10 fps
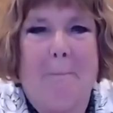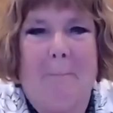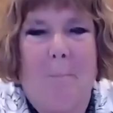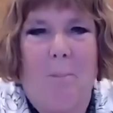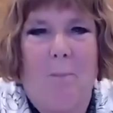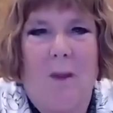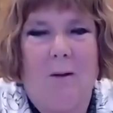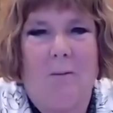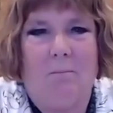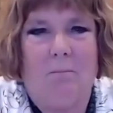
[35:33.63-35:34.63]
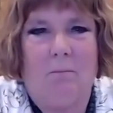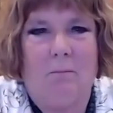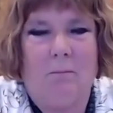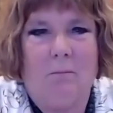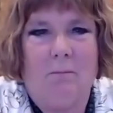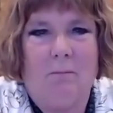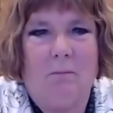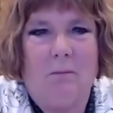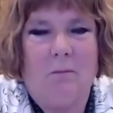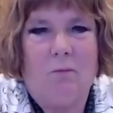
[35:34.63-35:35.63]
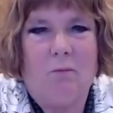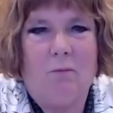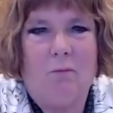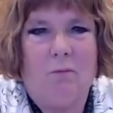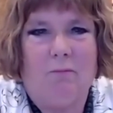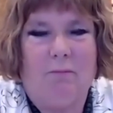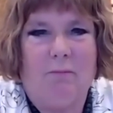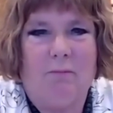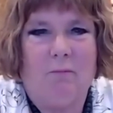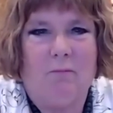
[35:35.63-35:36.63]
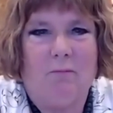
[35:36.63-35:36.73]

No words are spoken by the person on screen.